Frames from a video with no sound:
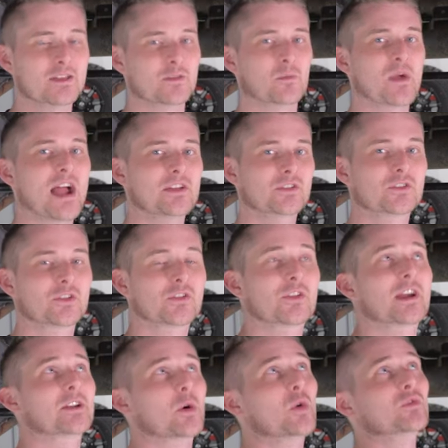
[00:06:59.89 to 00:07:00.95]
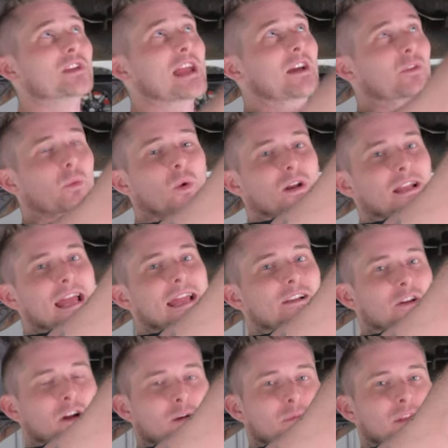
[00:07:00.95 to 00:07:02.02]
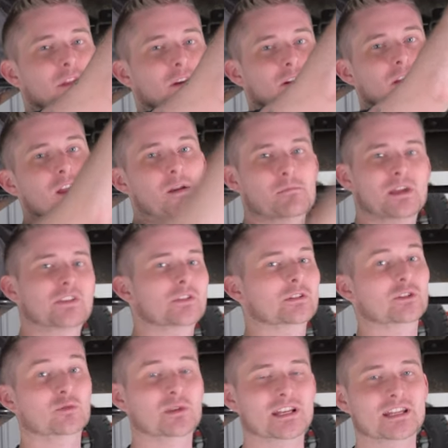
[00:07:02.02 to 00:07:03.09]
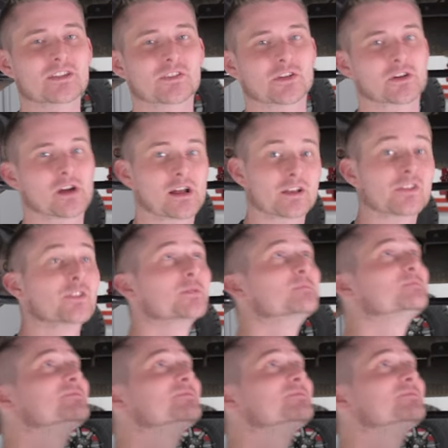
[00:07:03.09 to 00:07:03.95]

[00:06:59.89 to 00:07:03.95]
The passenger side only has one hanger up here, makes it a little bit easier on us.